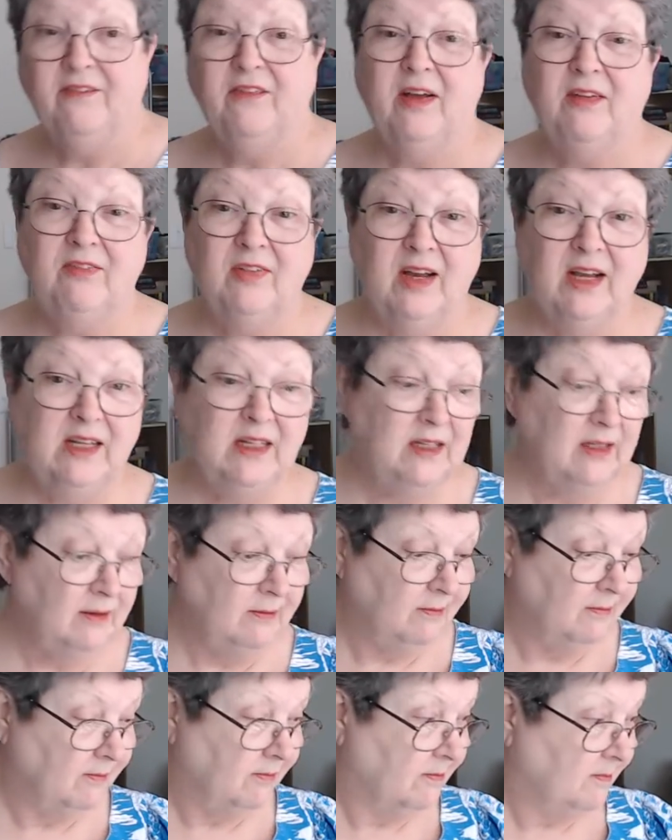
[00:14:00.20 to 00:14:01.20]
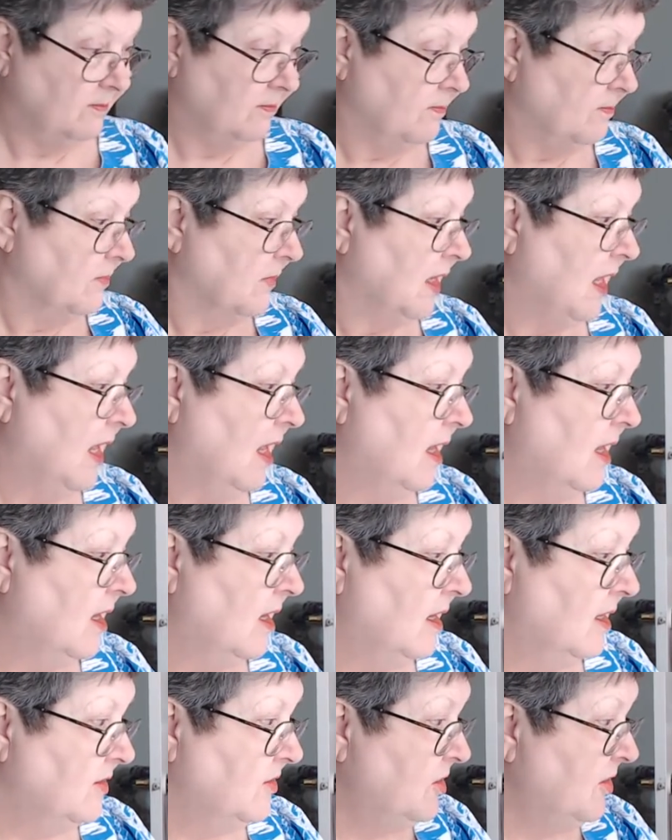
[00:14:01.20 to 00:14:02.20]
I find it.
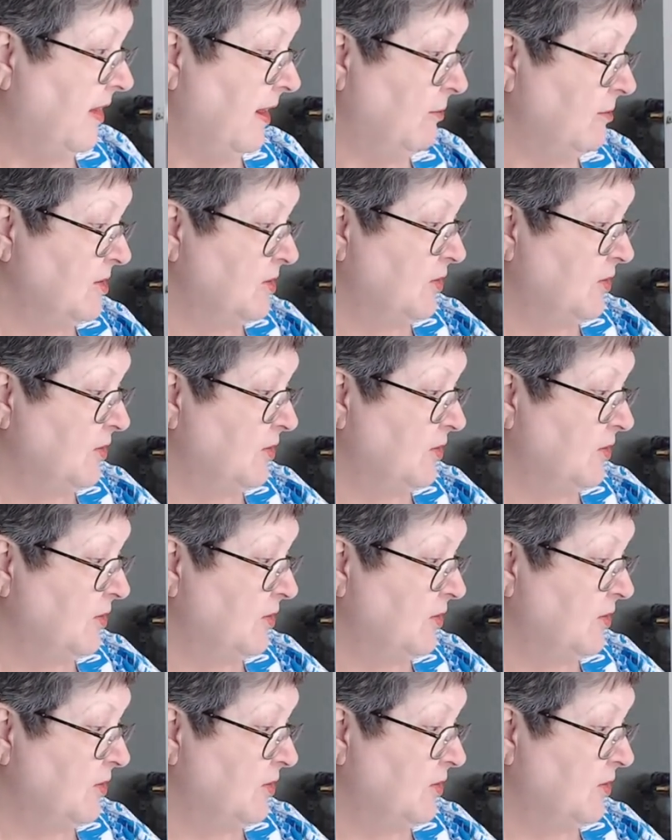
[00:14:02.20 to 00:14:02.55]
So that was